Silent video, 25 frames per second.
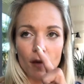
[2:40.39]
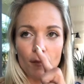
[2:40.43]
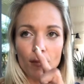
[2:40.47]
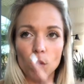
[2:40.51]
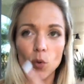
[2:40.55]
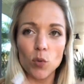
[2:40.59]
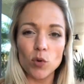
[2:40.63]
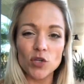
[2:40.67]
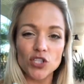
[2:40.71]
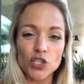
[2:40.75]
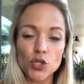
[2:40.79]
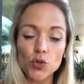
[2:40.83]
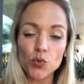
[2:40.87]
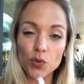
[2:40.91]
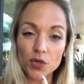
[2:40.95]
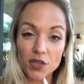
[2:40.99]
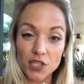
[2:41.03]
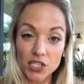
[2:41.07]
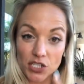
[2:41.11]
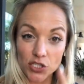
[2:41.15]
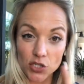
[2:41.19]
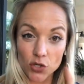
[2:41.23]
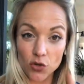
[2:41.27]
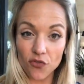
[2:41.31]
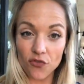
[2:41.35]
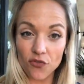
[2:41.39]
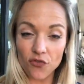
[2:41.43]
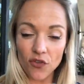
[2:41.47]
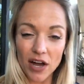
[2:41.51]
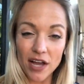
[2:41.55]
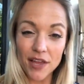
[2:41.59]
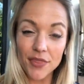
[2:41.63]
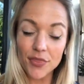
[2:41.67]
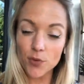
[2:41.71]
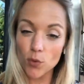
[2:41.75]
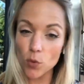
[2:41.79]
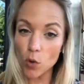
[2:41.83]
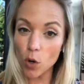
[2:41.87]
But what you really do
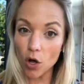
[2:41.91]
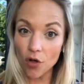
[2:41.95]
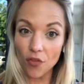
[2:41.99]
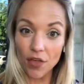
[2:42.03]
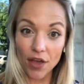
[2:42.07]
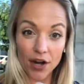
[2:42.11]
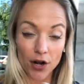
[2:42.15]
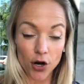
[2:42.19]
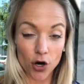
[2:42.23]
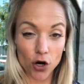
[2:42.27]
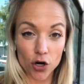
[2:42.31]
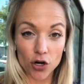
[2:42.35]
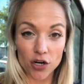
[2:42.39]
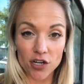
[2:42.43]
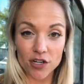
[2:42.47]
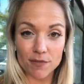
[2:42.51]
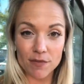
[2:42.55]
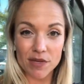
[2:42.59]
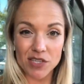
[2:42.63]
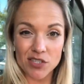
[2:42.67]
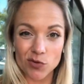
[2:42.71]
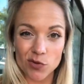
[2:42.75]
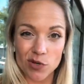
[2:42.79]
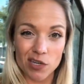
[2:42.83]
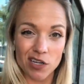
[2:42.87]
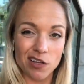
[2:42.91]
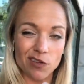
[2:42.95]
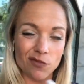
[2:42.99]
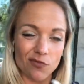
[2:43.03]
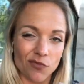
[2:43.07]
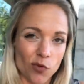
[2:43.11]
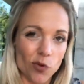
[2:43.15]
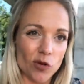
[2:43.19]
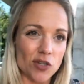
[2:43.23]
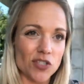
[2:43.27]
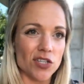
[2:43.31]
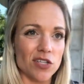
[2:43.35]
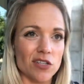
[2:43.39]
find through all that hurt and misery, and
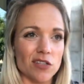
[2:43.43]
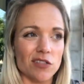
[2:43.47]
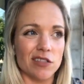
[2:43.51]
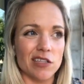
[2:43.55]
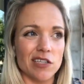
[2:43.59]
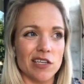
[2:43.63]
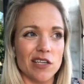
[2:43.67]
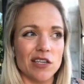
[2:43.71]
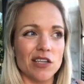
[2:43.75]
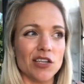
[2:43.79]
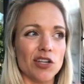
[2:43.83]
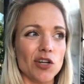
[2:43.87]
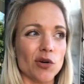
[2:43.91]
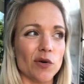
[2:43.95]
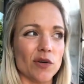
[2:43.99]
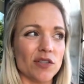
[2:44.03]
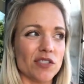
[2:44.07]
unfortunately,